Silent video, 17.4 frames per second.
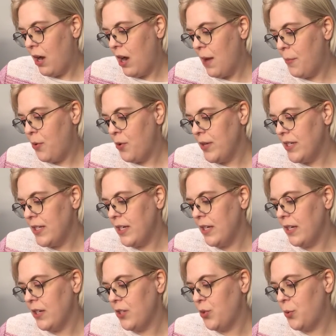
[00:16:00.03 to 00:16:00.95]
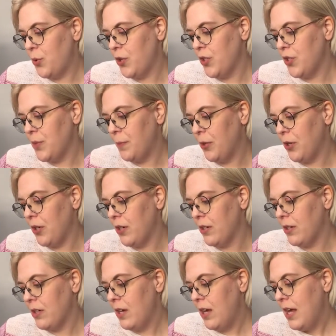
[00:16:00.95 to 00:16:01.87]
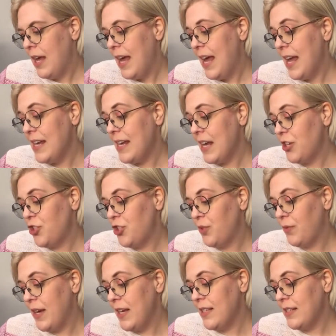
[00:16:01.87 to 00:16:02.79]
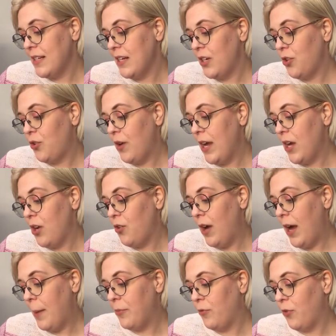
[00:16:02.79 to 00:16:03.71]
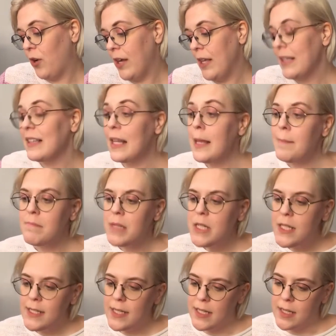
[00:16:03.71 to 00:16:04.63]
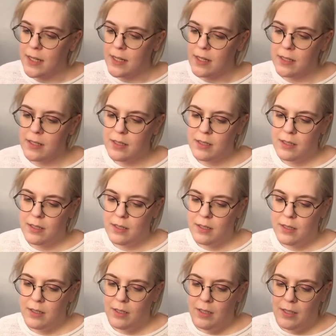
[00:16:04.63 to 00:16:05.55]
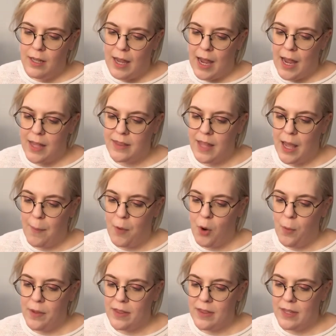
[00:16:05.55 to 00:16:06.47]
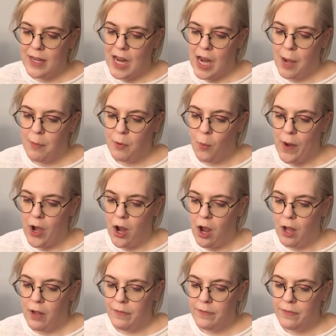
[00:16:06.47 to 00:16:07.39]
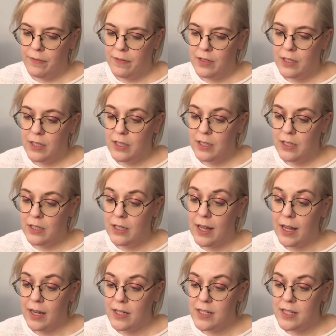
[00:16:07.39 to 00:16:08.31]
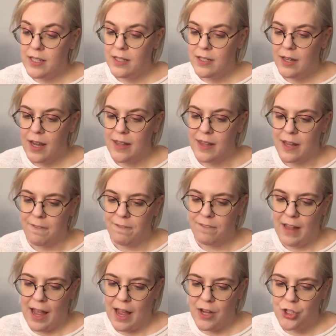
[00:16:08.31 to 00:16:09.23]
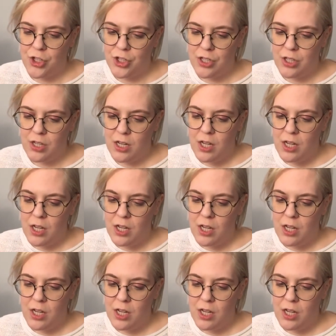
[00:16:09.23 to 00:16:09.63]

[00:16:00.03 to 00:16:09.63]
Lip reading: eye, pointing it towards Bird, and as she raised it, Greg grabbed for it. Let me take it. At that moment, the camera went off, clicked, and then flash.